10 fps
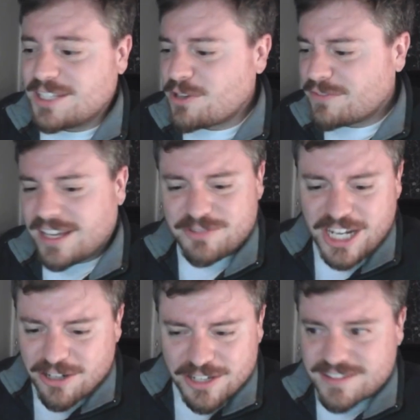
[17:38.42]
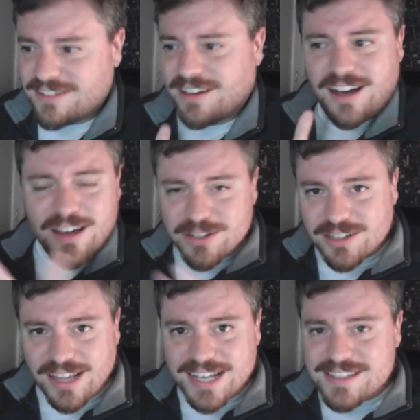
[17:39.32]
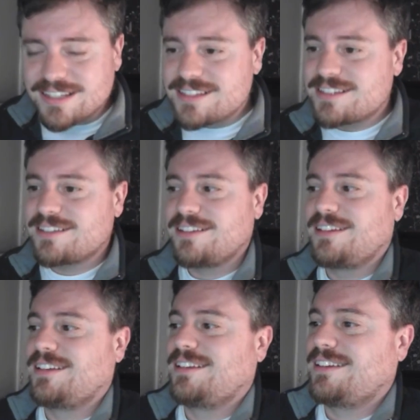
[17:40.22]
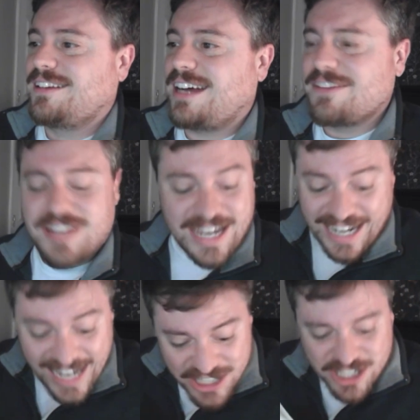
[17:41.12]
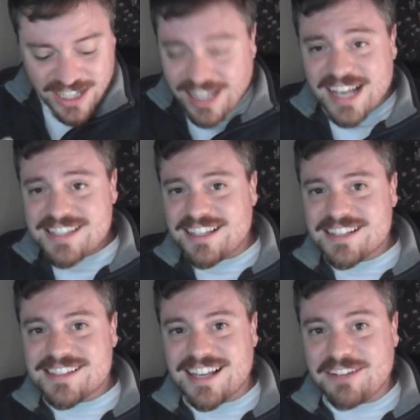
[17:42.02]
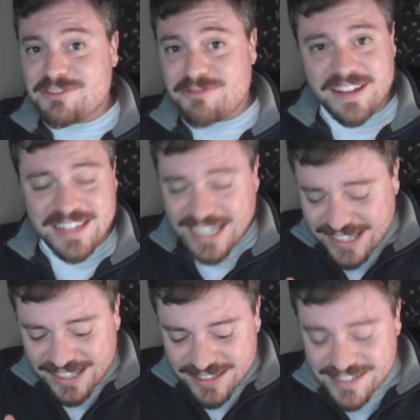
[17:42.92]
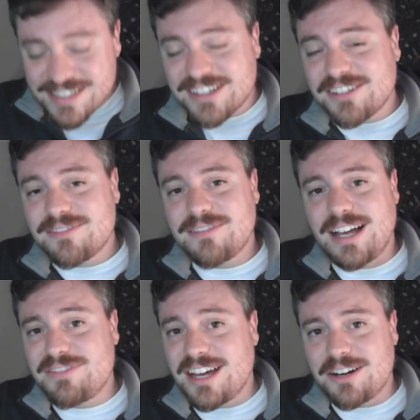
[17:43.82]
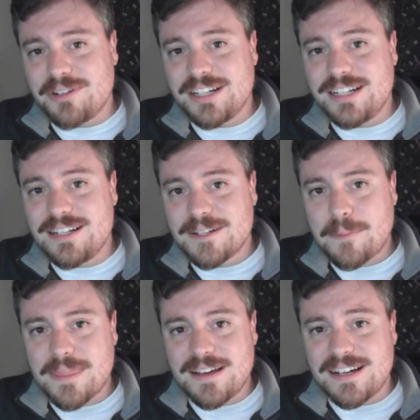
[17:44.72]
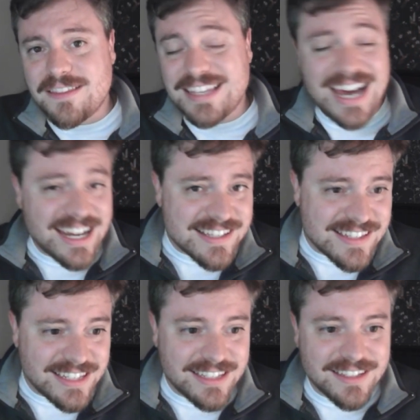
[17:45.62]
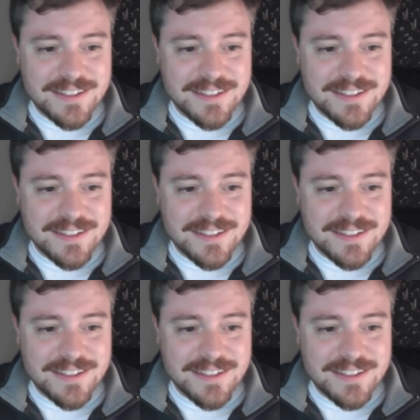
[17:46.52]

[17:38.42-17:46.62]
I've got Jane Austen, other classics. I've got ancient classics. I've read the Iliad this year. I've got to read the Odyssey.